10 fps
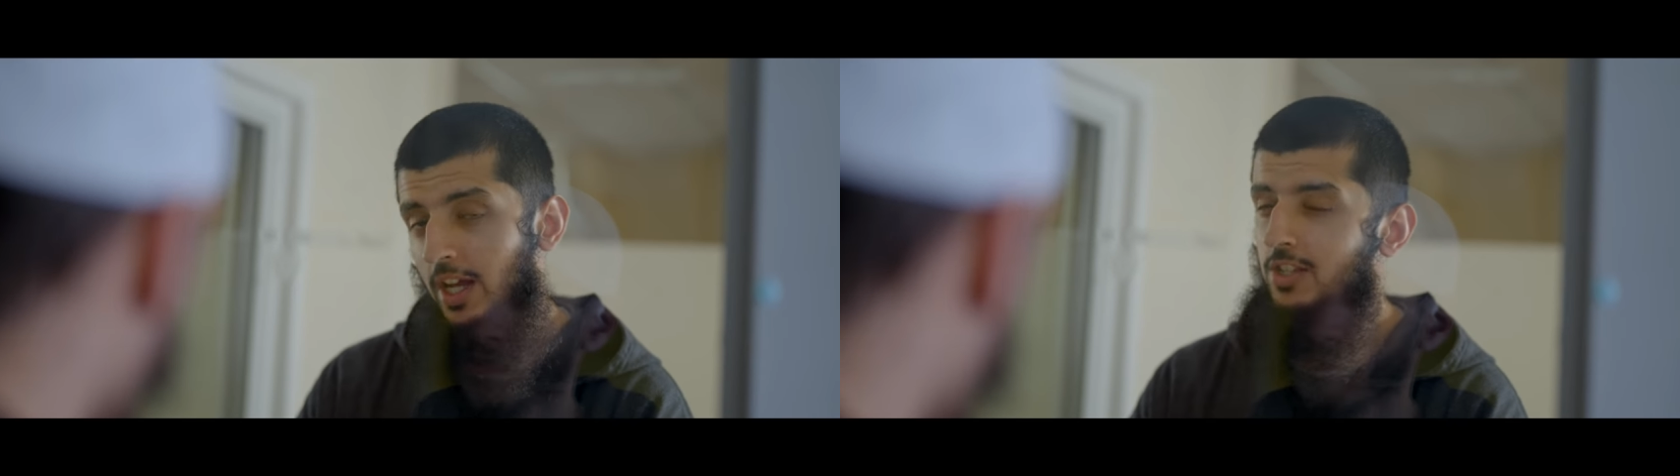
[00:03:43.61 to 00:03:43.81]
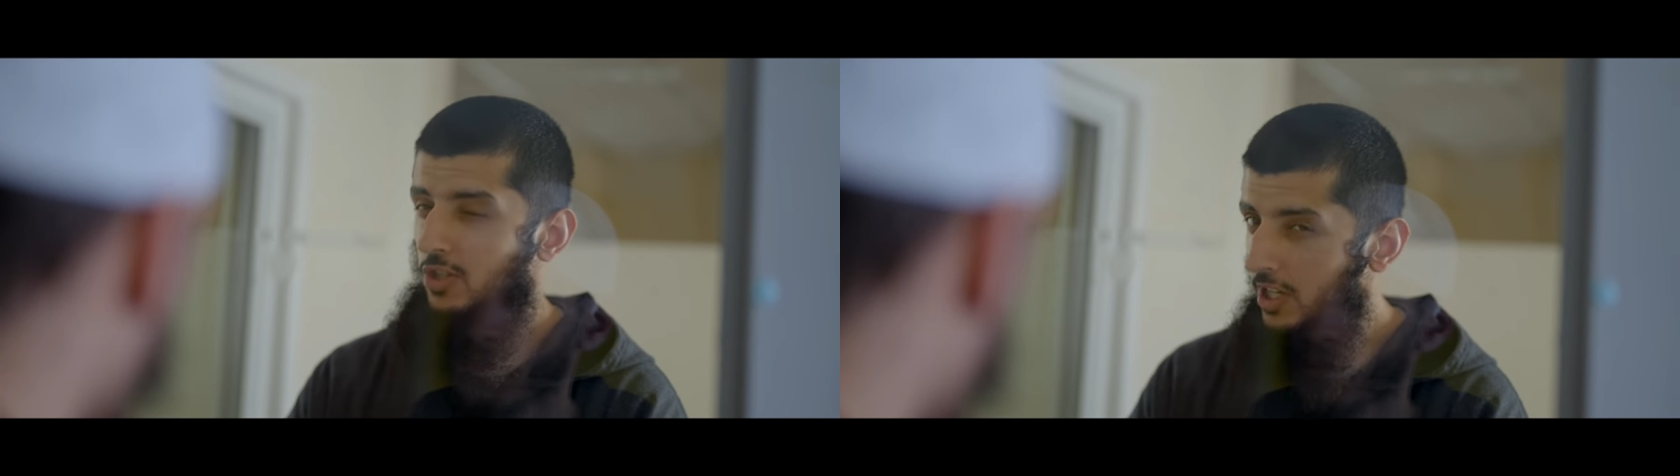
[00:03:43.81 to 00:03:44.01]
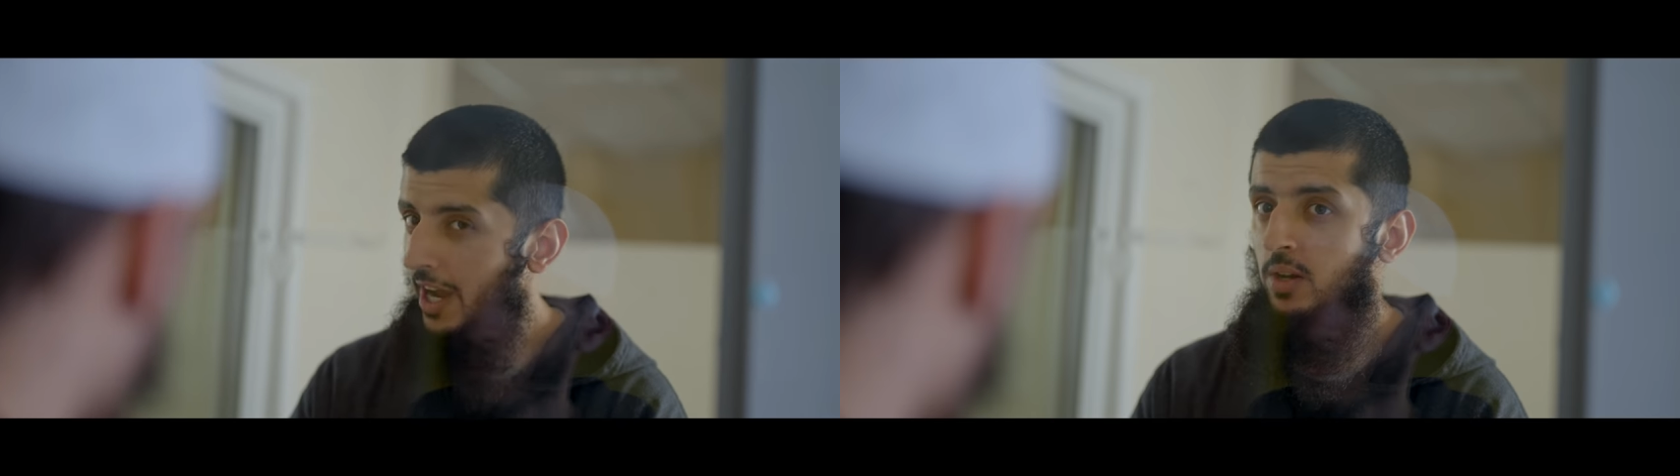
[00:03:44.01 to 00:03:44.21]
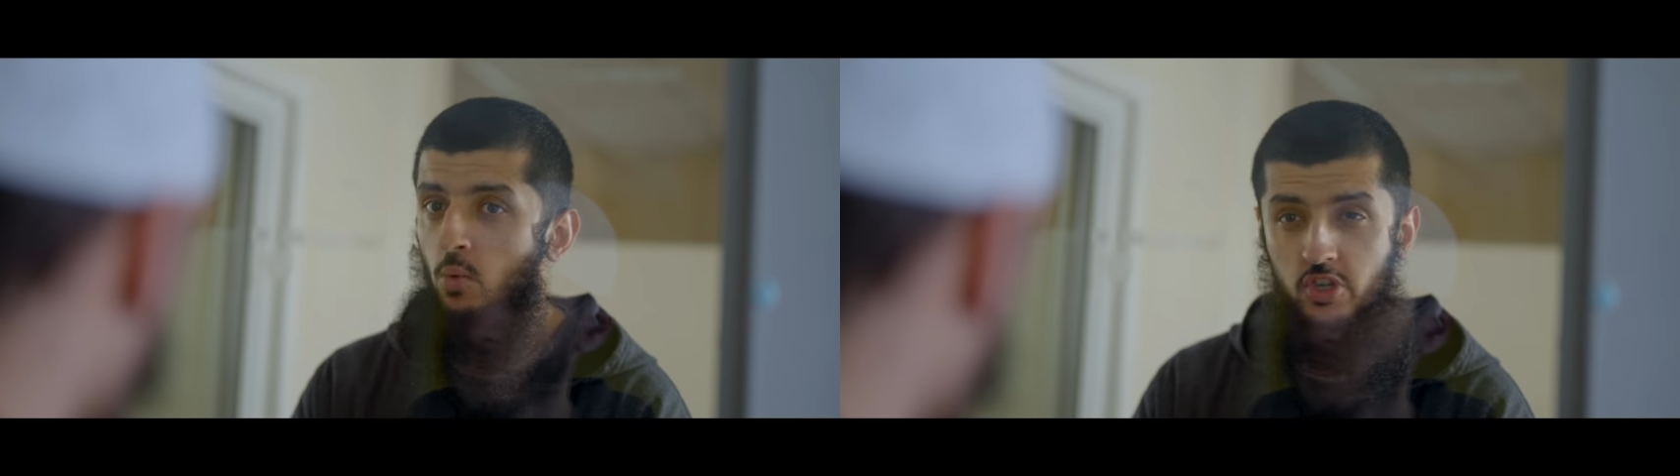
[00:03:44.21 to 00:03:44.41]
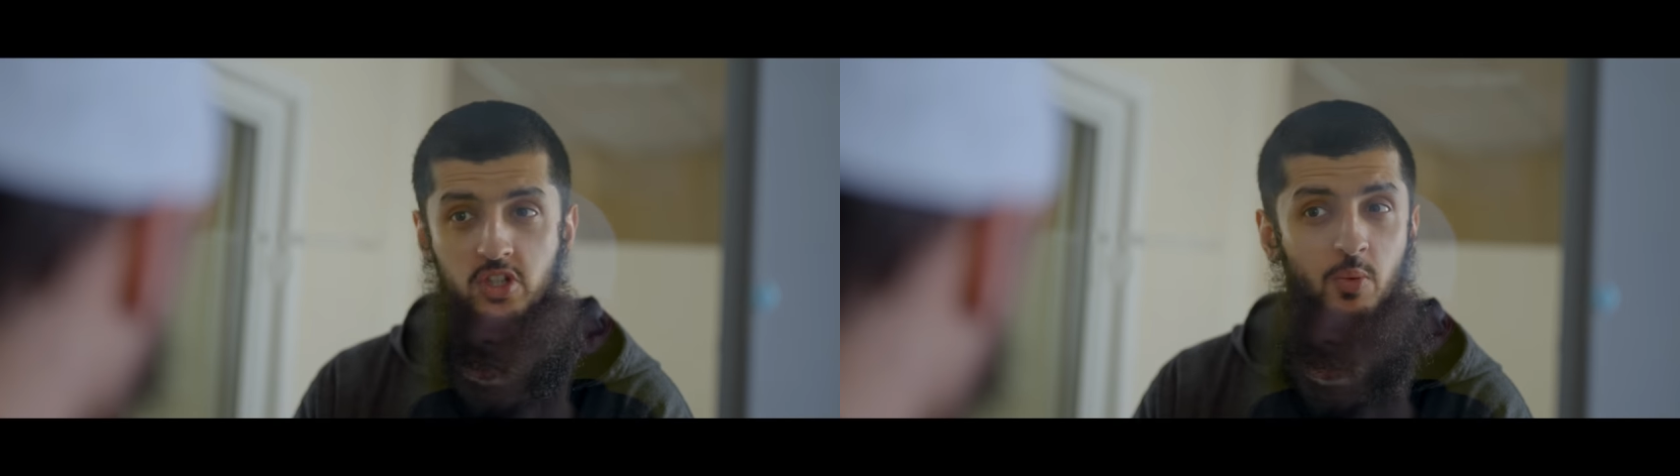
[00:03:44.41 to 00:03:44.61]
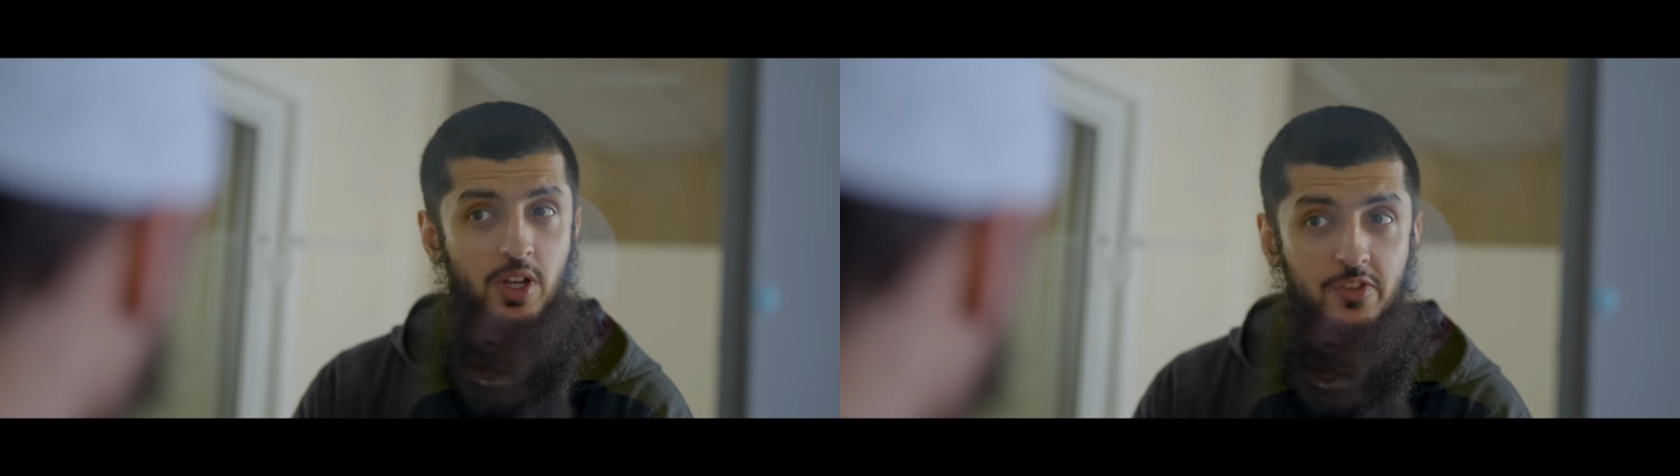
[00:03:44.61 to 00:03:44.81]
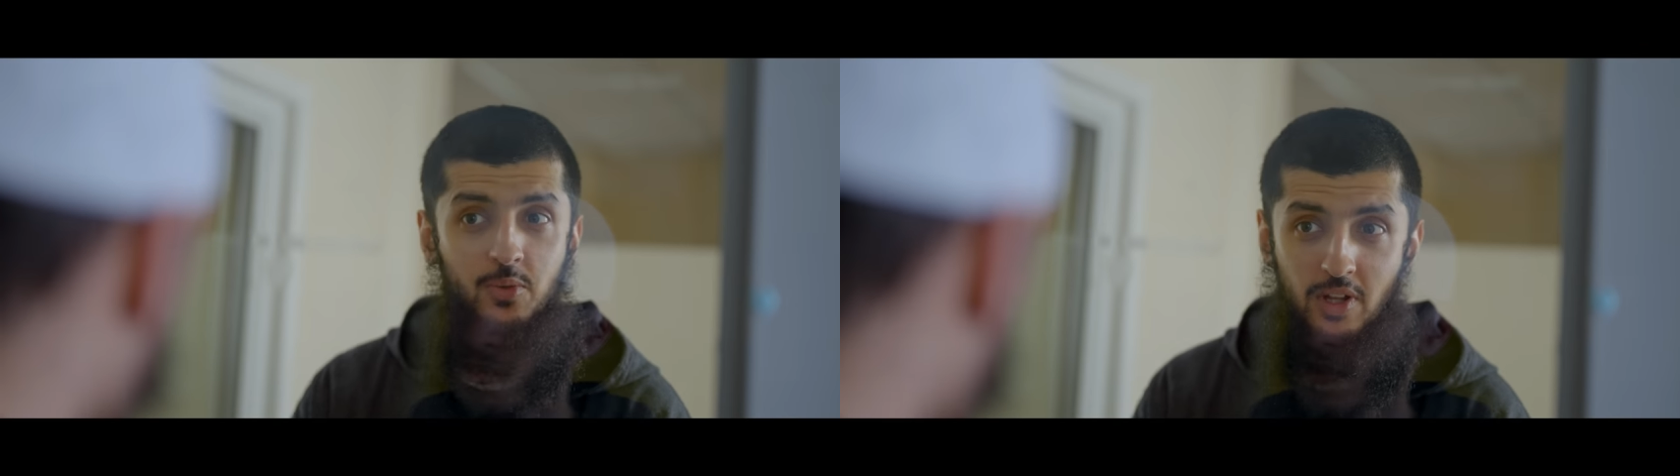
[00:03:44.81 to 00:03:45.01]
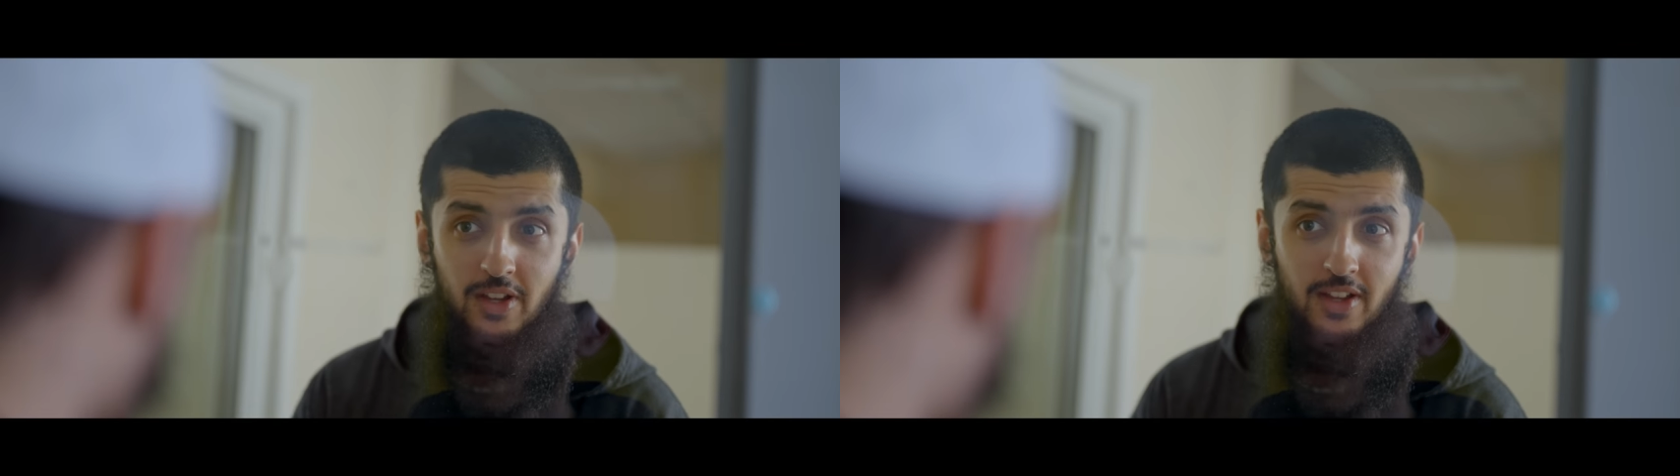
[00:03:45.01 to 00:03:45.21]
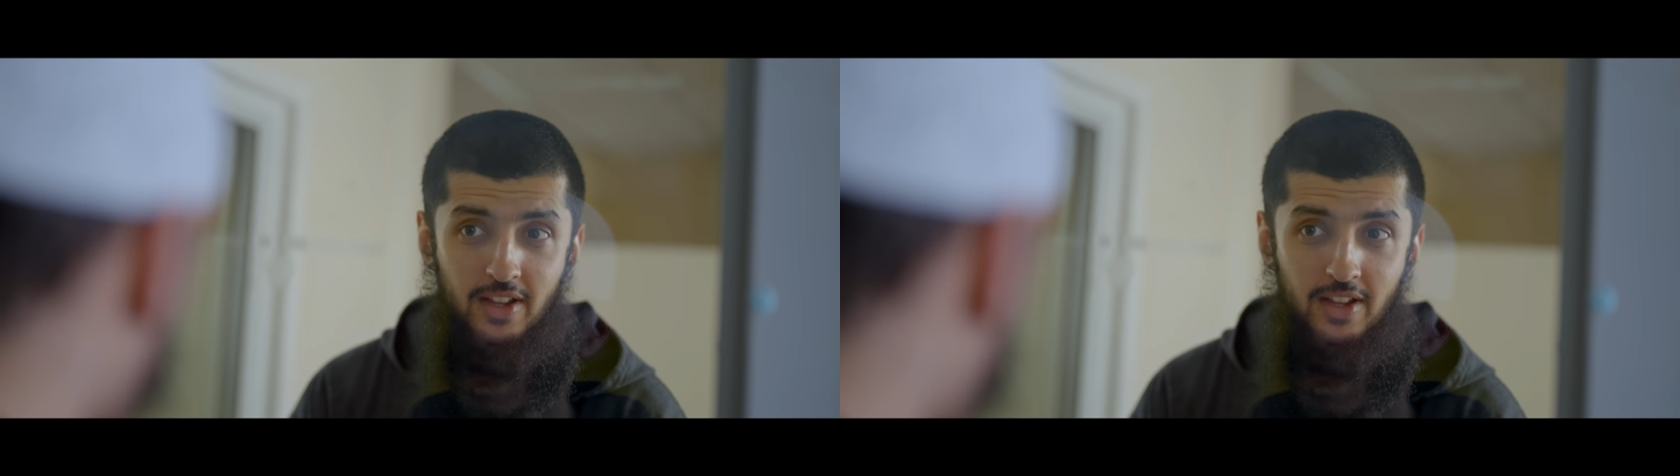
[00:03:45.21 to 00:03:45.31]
so you can watch them whenever you want.